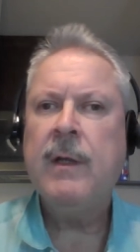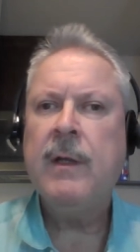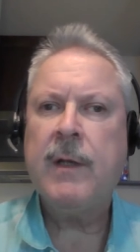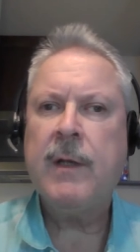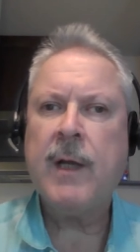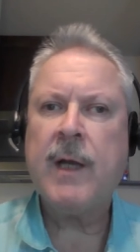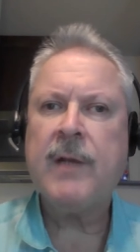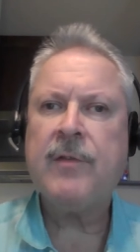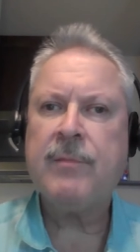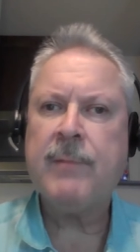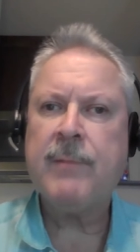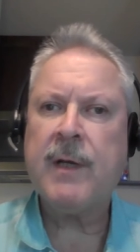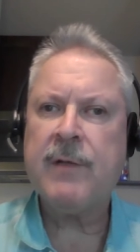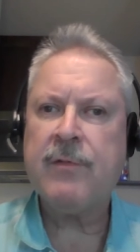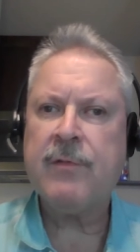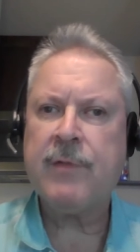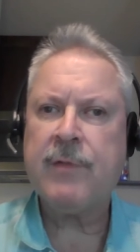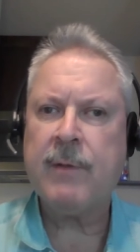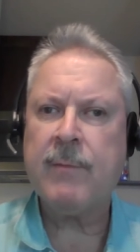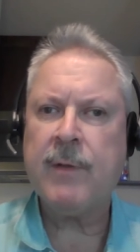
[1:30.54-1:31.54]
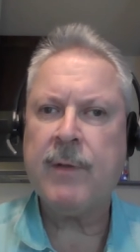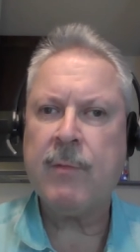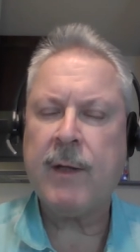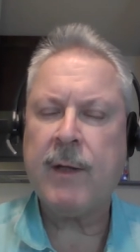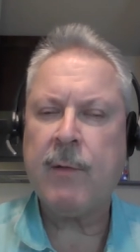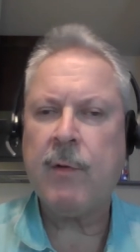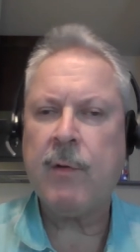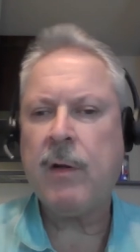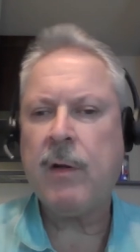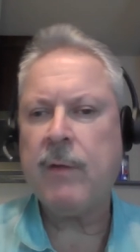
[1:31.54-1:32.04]
Not as much from what
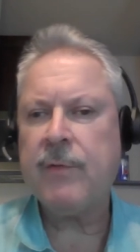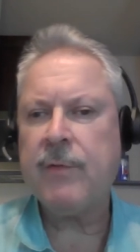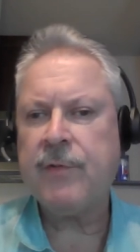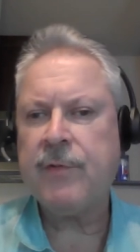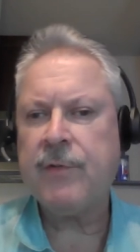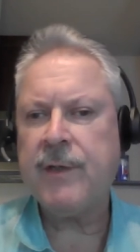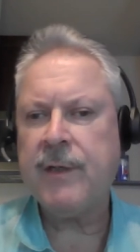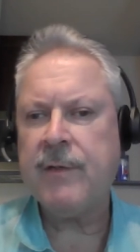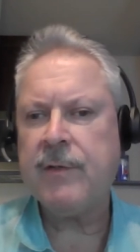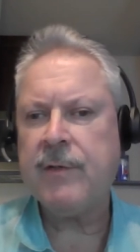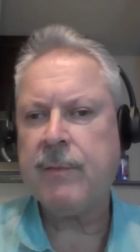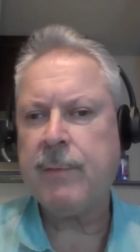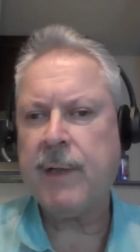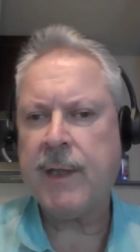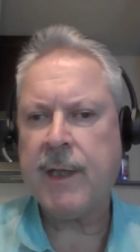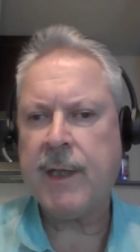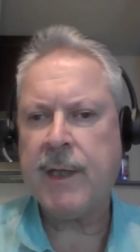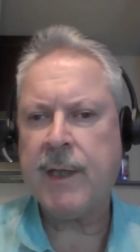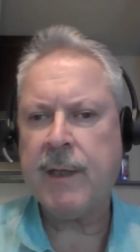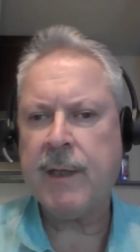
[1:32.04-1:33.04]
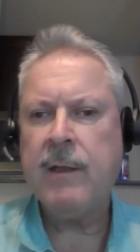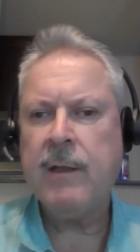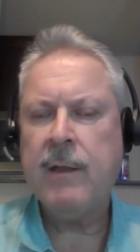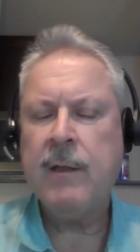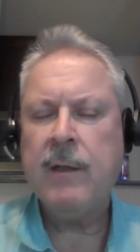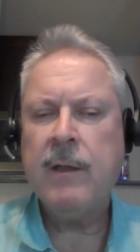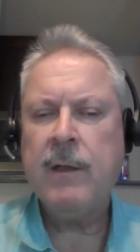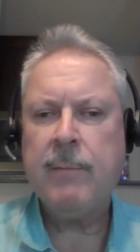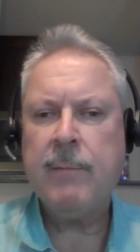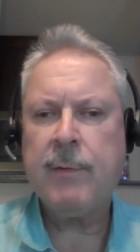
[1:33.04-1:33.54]
I would call the strategic planning
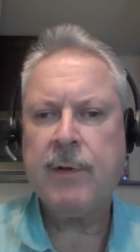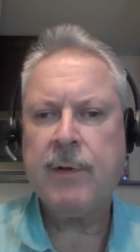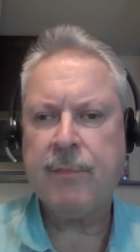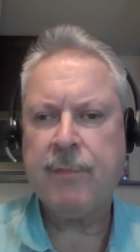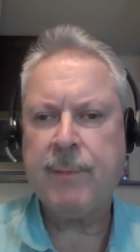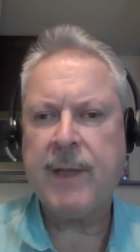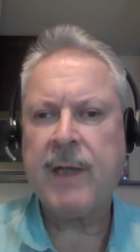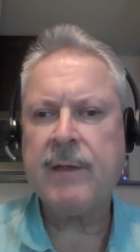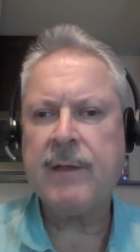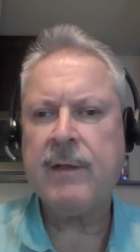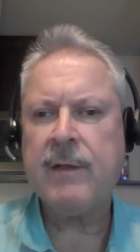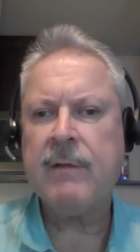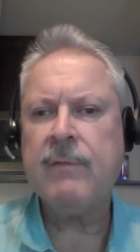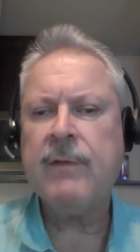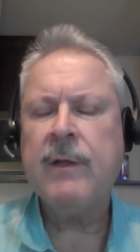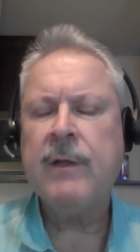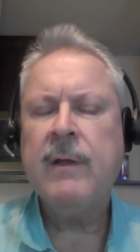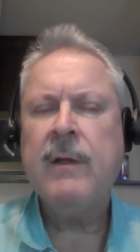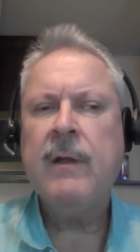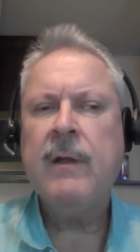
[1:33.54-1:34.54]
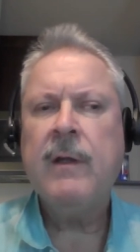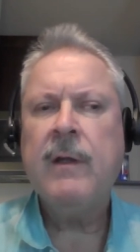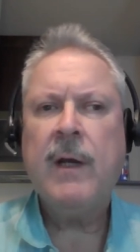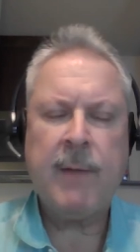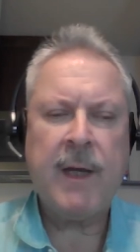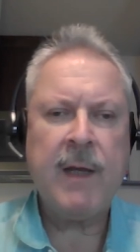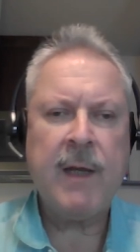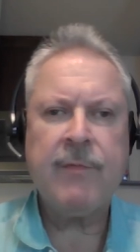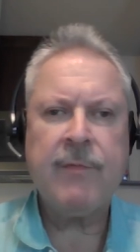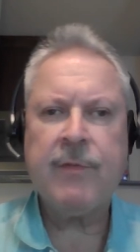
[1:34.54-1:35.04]
perspective.
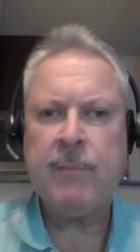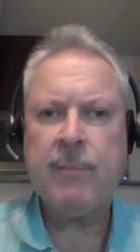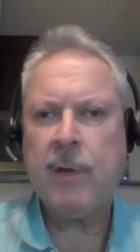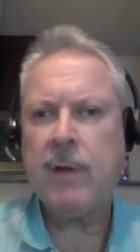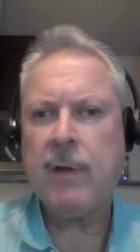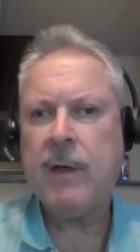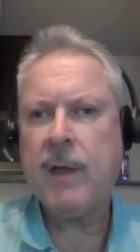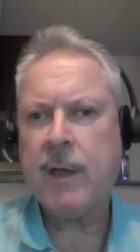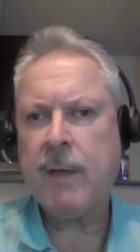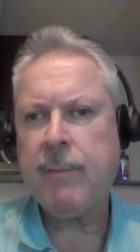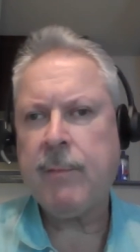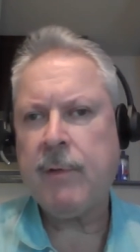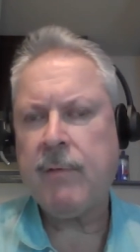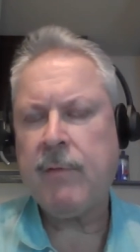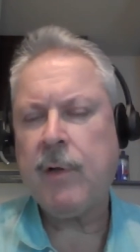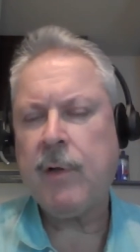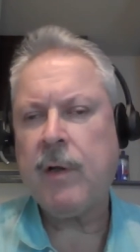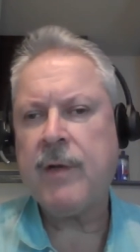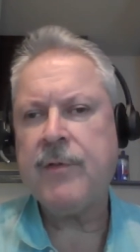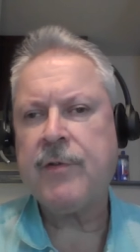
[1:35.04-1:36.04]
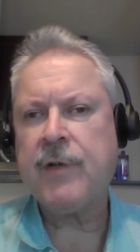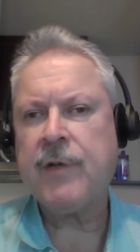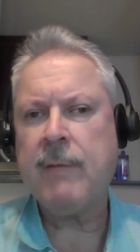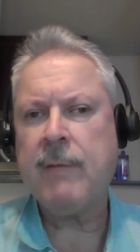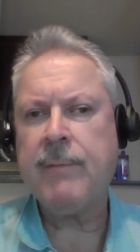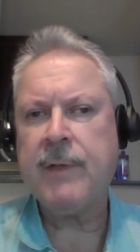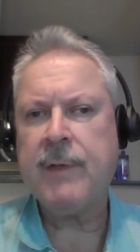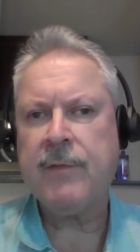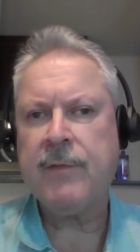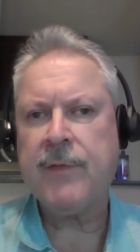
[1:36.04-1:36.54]
I have a couple of larger
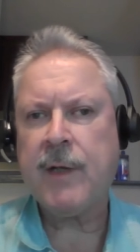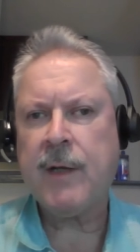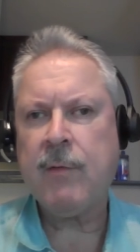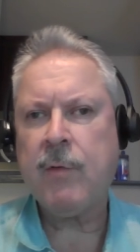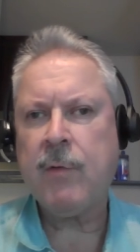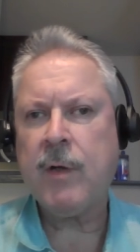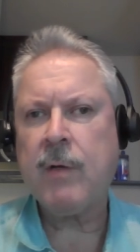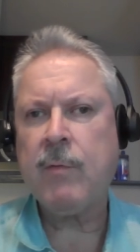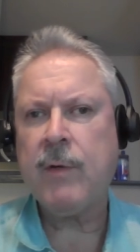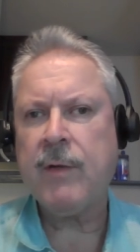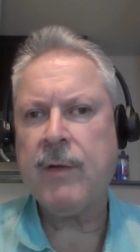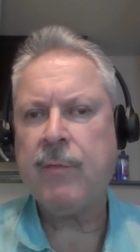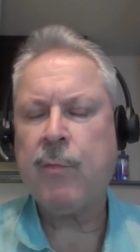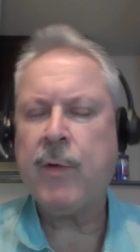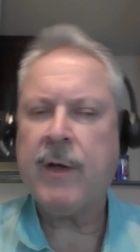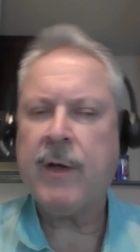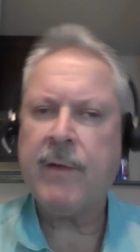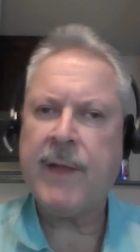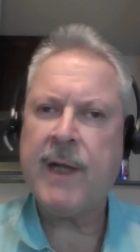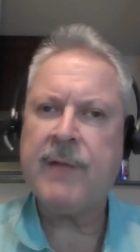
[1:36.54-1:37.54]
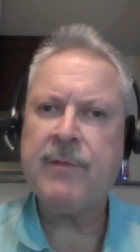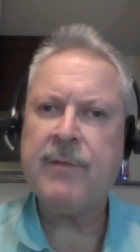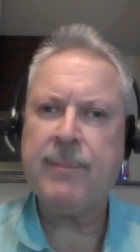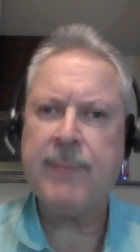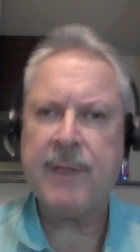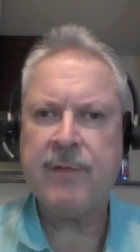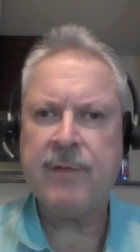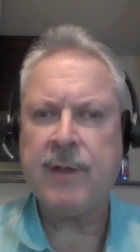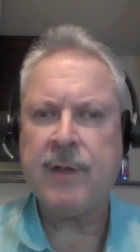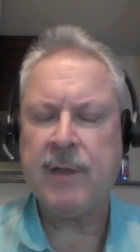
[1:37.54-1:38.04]
companies that I work with where that's
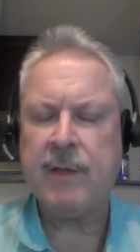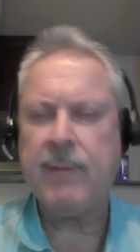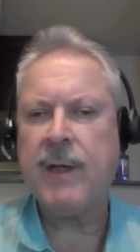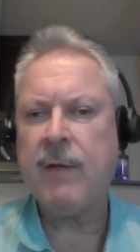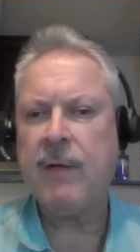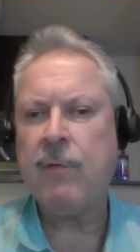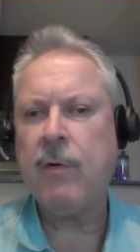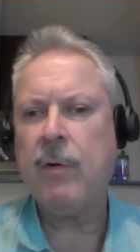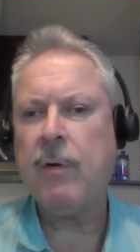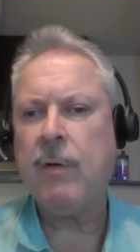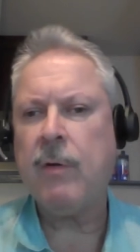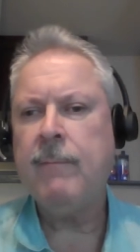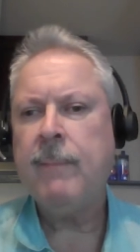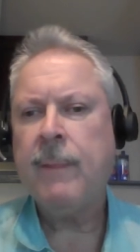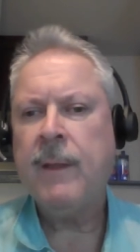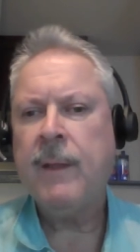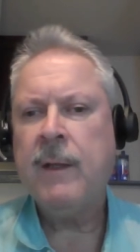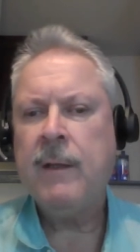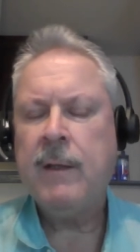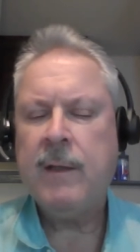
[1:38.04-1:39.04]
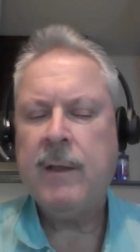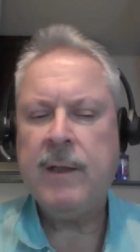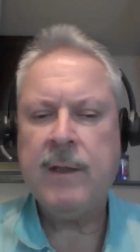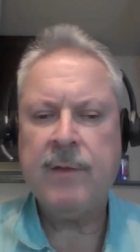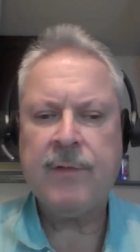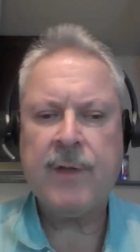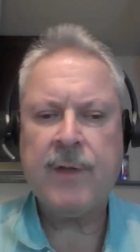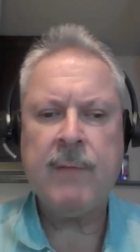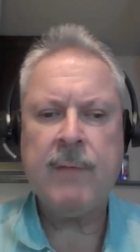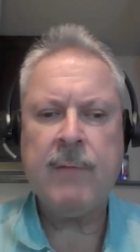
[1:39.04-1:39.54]
basically my role.
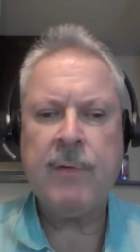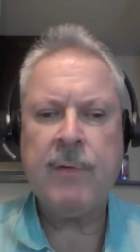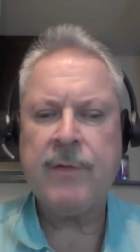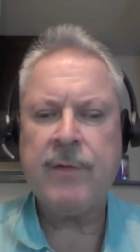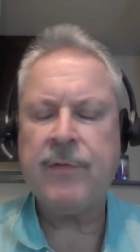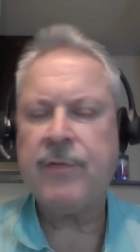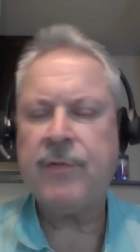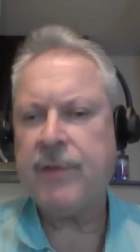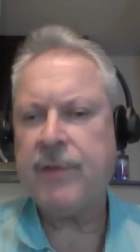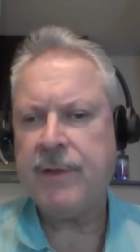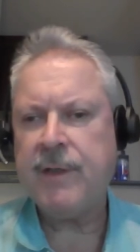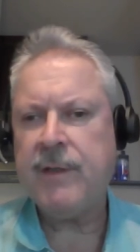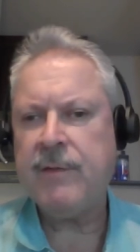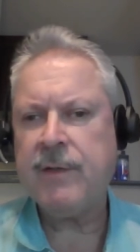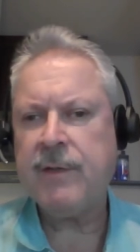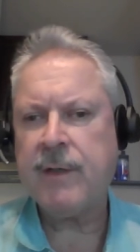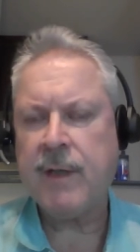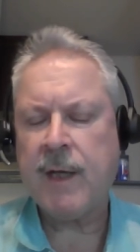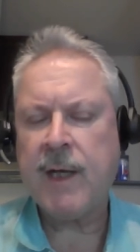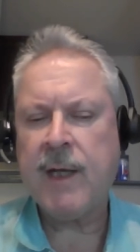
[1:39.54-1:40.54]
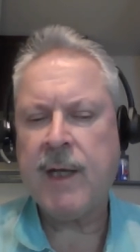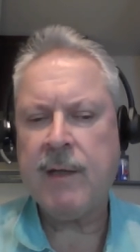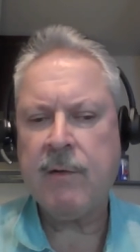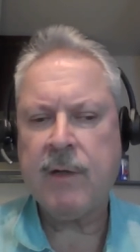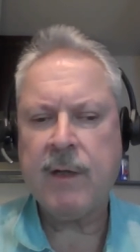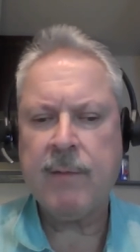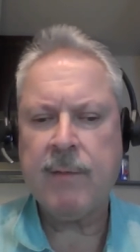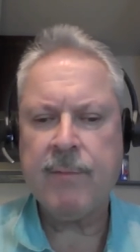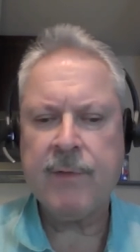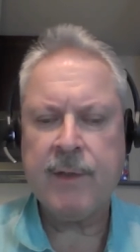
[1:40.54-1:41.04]
Is I'm more the strategic guy who
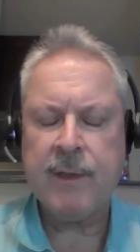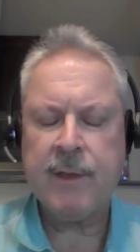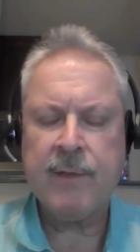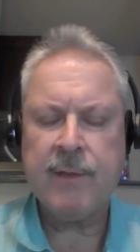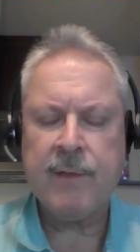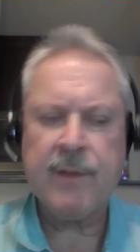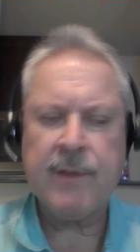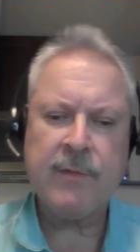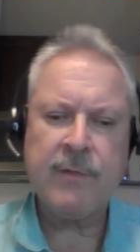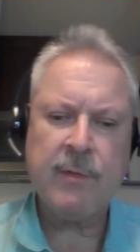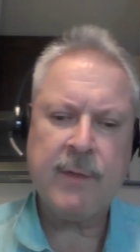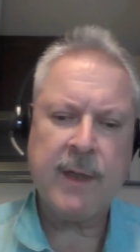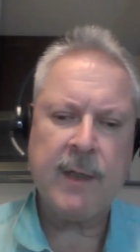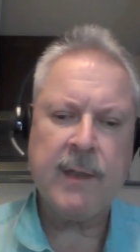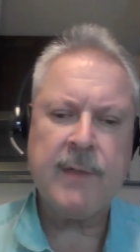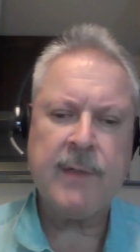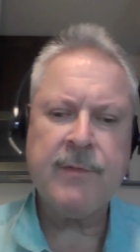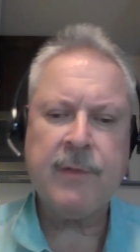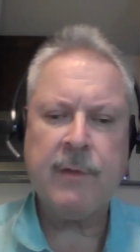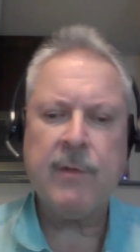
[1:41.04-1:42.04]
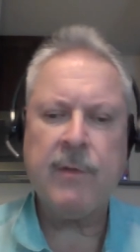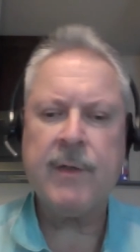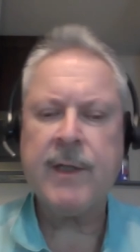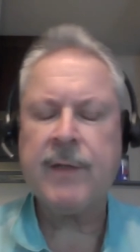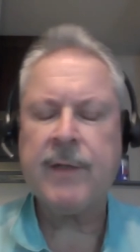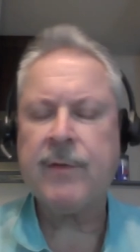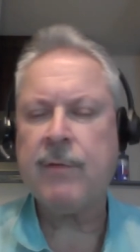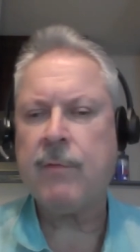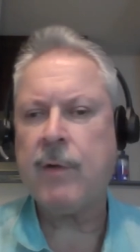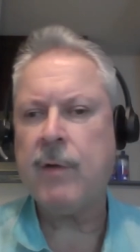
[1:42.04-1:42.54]
comes in and says, okay, let's look
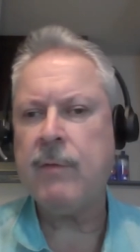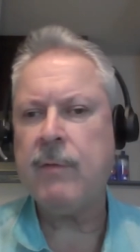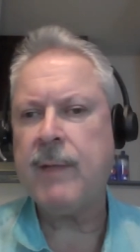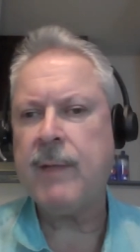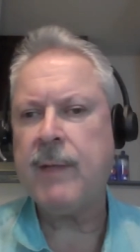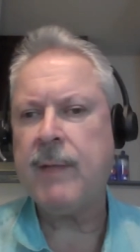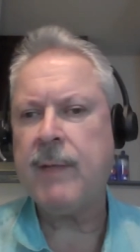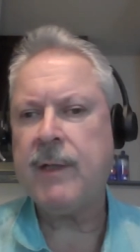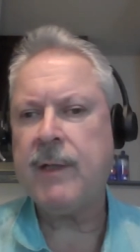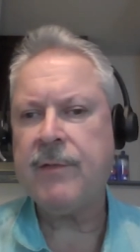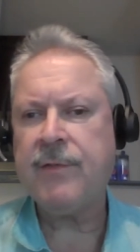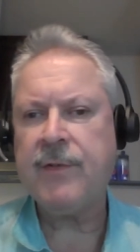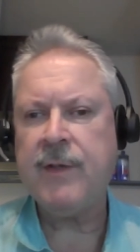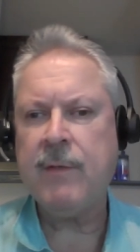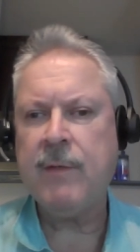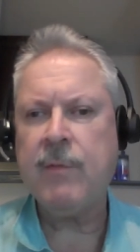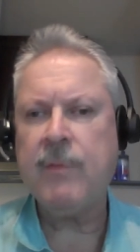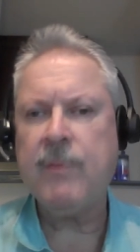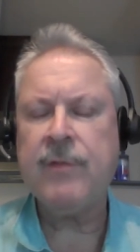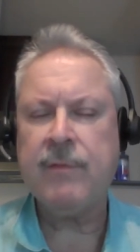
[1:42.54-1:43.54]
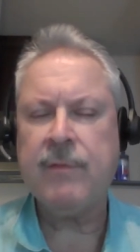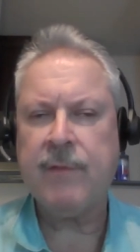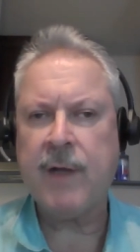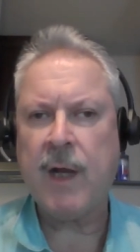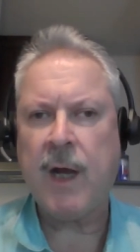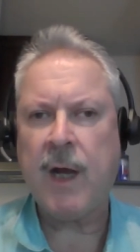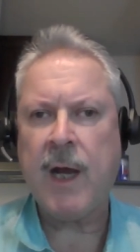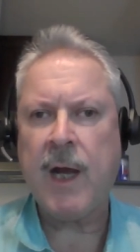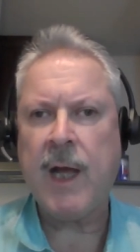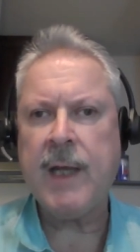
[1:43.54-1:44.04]
at the roadmap. Let's see what you've
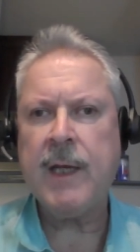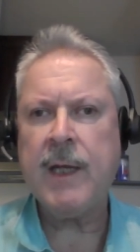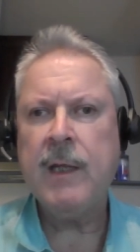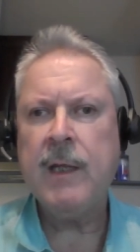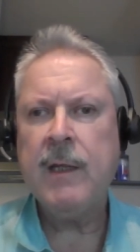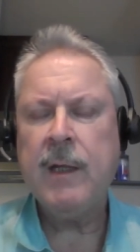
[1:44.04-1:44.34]
got.